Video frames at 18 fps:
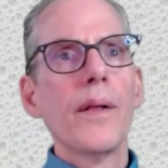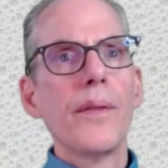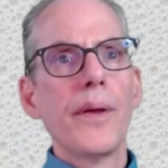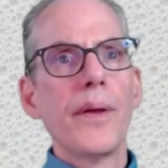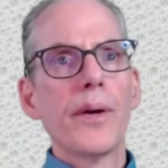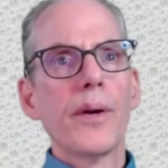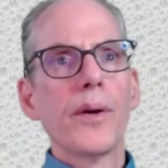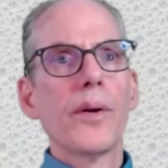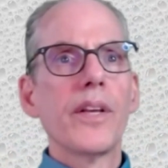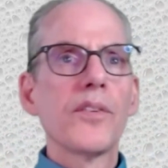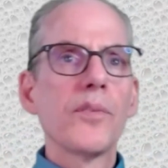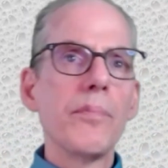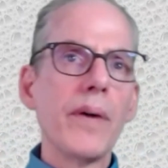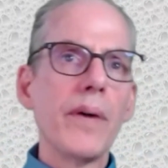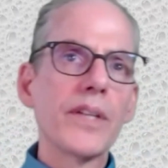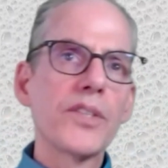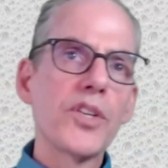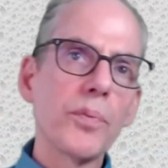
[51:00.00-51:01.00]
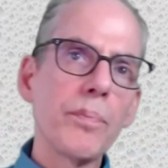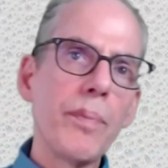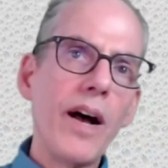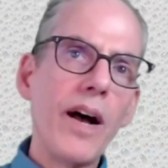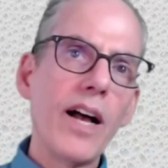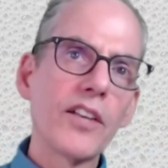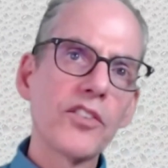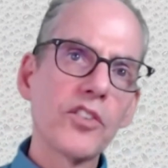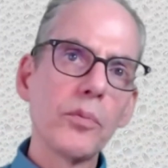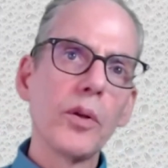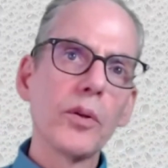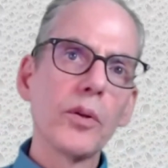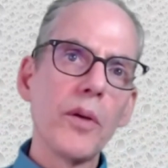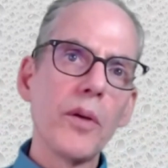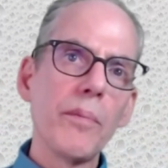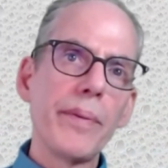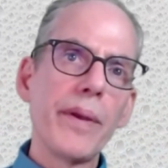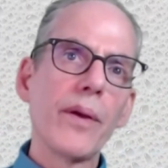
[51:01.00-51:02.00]
they're, as much as
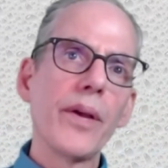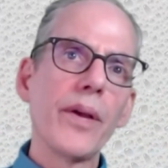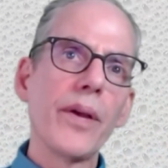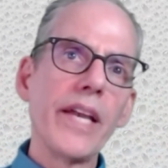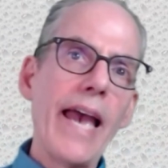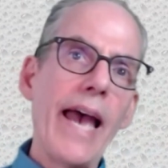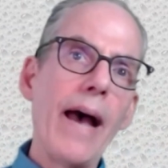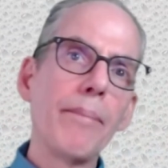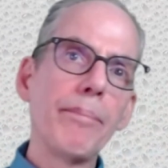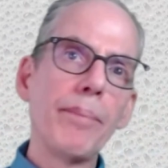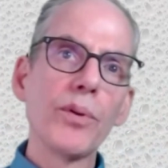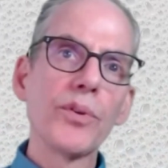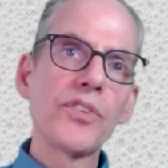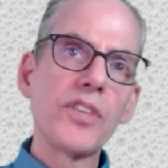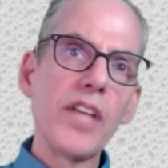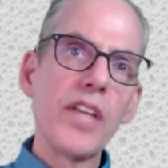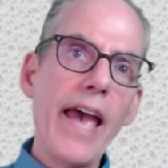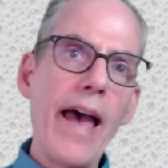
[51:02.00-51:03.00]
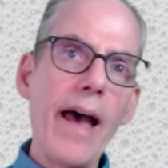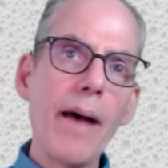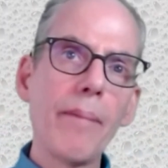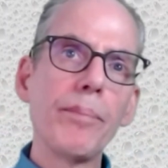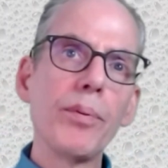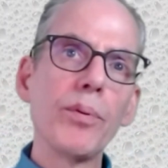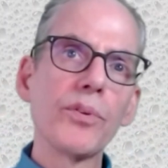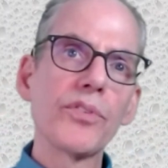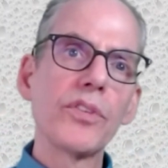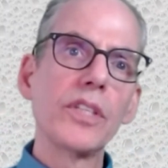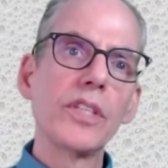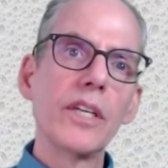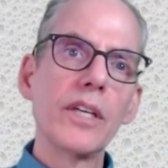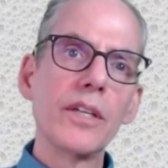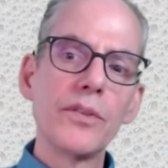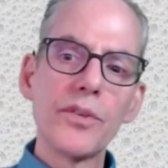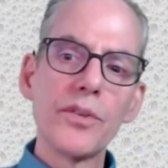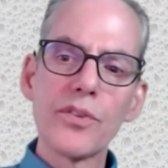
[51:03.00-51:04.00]
possible, comparing apples to apples and
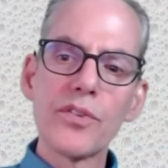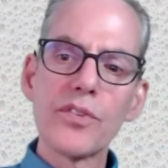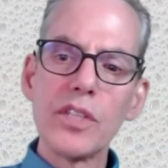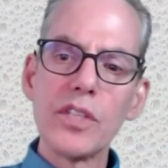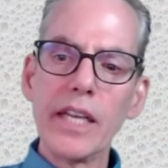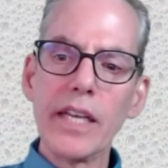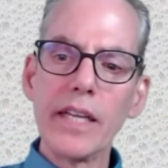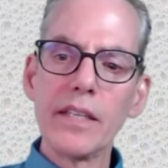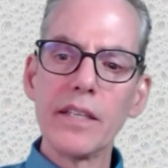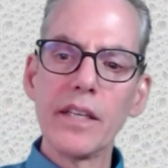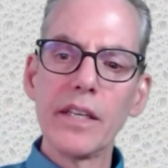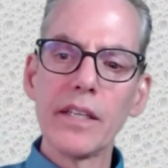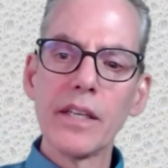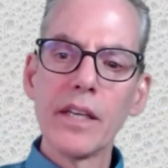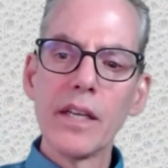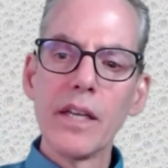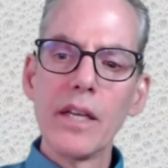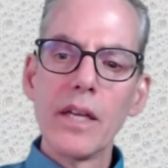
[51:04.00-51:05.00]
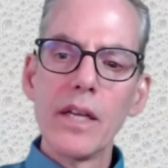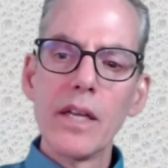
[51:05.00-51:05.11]
understanding